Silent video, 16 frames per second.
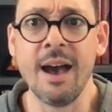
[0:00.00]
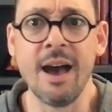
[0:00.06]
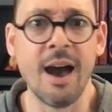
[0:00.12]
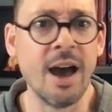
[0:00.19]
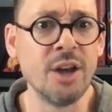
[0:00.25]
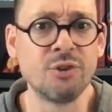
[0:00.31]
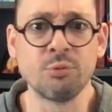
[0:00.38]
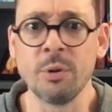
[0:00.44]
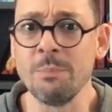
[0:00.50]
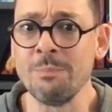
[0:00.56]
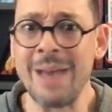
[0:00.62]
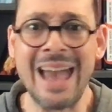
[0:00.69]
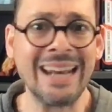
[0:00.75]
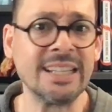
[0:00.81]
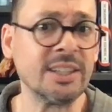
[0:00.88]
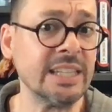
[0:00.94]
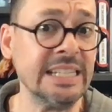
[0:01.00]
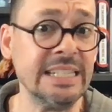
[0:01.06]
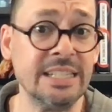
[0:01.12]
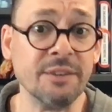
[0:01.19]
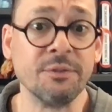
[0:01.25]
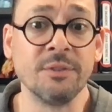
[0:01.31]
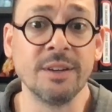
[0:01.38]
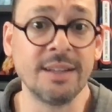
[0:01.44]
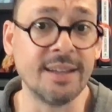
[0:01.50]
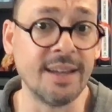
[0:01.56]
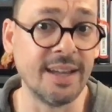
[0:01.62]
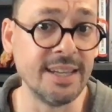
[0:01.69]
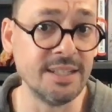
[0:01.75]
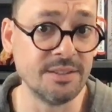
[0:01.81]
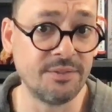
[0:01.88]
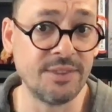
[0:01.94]
a dramatically different
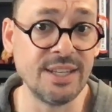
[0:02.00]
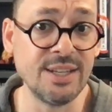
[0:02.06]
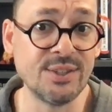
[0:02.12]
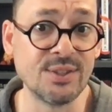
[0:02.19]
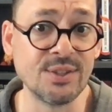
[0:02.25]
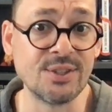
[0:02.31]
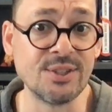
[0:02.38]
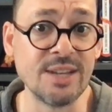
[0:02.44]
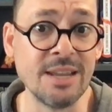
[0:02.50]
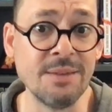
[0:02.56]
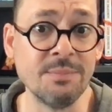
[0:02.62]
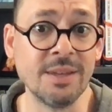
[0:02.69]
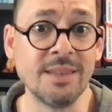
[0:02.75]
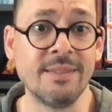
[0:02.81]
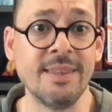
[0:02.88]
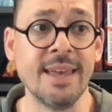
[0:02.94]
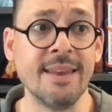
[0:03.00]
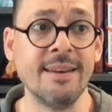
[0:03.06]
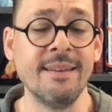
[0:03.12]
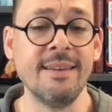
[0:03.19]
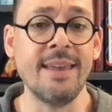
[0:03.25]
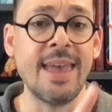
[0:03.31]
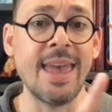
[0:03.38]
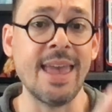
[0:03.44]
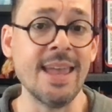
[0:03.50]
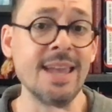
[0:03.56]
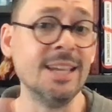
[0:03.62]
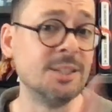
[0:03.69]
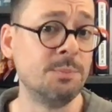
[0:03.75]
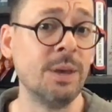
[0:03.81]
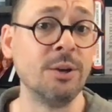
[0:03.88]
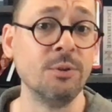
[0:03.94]
kind of thesis statement than A
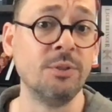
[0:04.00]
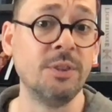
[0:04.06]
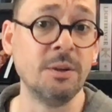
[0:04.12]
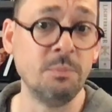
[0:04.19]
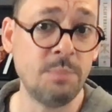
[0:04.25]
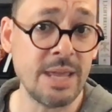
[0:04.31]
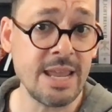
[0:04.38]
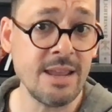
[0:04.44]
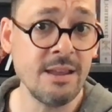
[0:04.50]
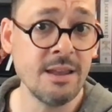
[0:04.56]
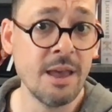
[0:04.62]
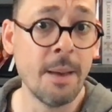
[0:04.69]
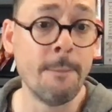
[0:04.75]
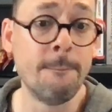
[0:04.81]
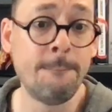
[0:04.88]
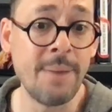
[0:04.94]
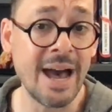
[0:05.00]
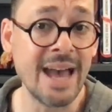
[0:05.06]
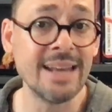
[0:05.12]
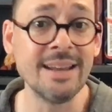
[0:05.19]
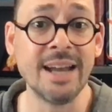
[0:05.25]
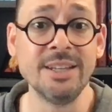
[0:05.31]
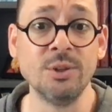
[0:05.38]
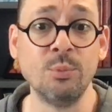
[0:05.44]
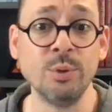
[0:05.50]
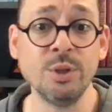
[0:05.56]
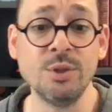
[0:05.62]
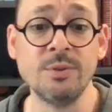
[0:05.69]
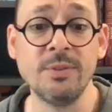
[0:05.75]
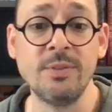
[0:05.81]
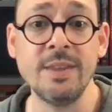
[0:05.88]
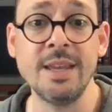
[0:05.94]
is better than B. But I don't want you
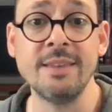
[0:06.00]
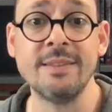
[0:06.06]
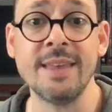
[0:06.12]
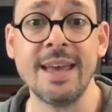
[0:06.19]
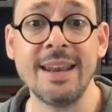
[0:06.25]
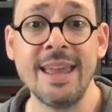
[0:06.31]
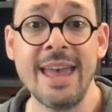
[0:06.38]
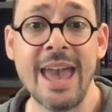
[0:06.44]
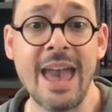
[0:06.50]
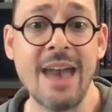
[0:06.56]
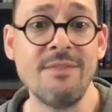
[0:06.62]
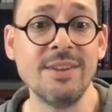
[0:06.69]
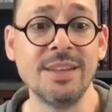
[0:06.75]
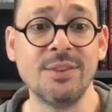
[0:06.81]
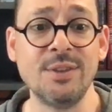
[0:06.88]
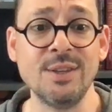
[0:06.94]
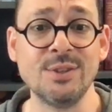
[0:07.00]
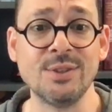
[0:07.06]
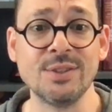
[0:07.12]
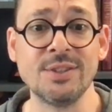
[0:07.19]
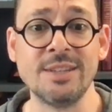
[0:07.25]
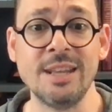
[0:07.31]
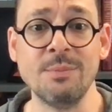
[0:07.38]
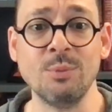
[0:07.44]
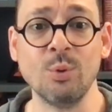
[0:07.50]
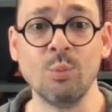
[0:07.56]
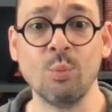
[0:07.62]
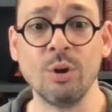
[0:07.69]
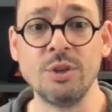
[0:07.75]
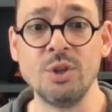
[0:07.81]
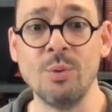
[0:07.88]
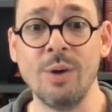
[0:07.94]
to think that having a thesis statement where you